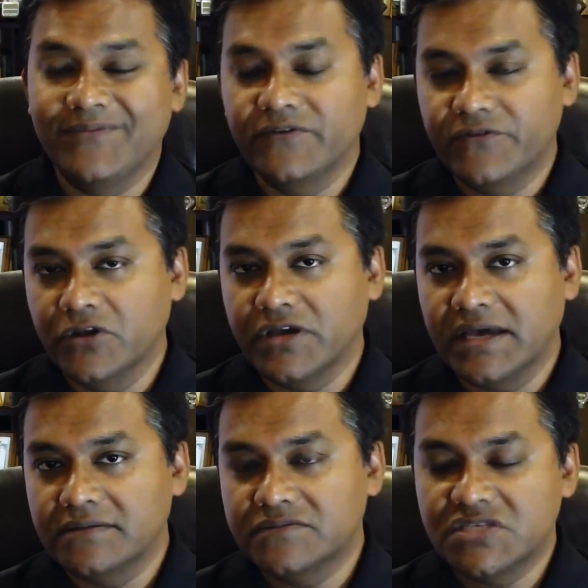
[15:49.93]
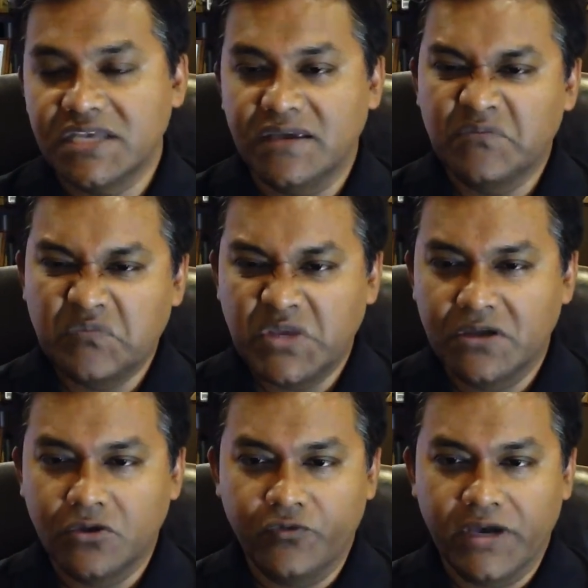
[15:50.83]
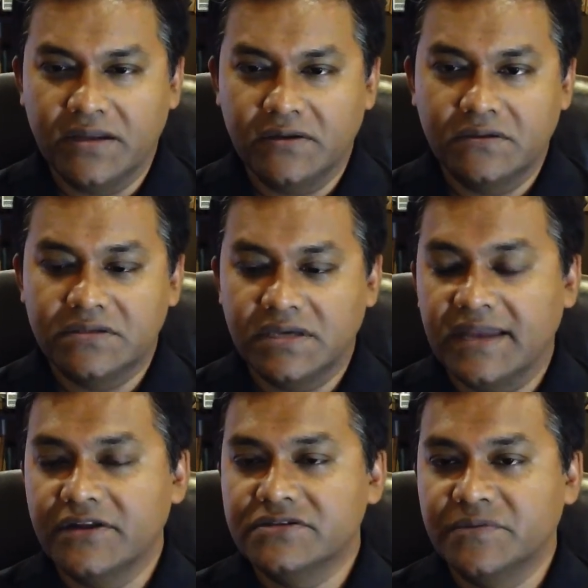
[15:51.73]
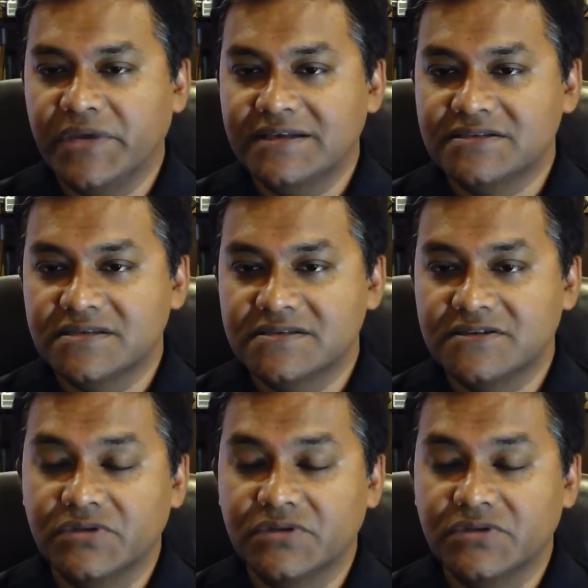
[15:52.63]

I mean, if you look at same equivalent energy bases,